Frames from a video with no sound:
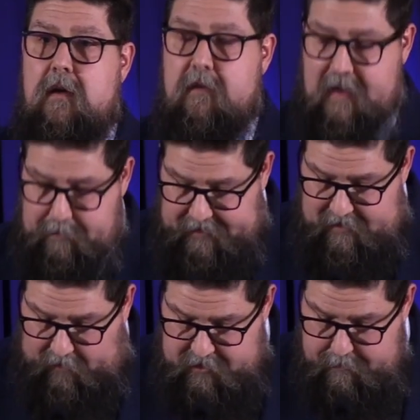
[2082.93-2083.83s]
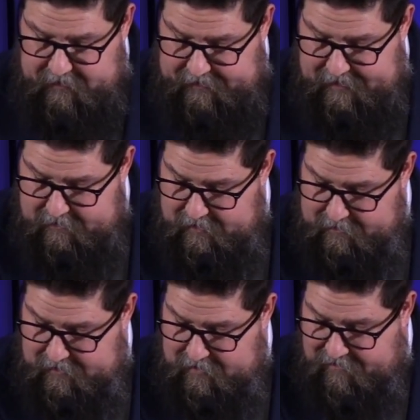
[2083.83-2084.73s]
They believe ultimately
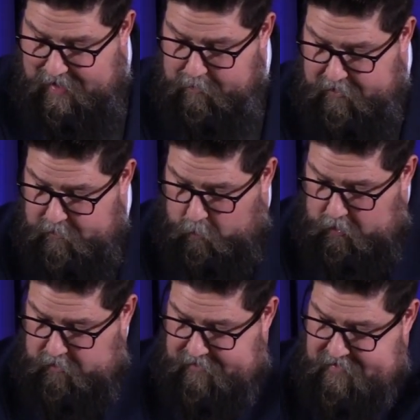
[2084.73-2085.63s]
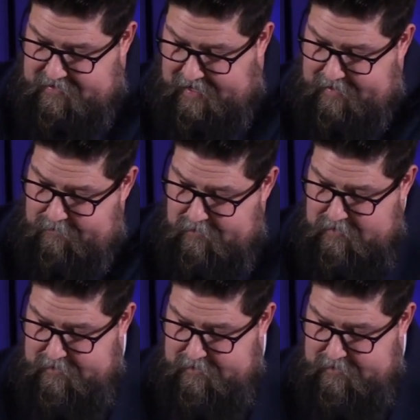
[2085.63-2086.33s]
that the fabric of the world and the dead,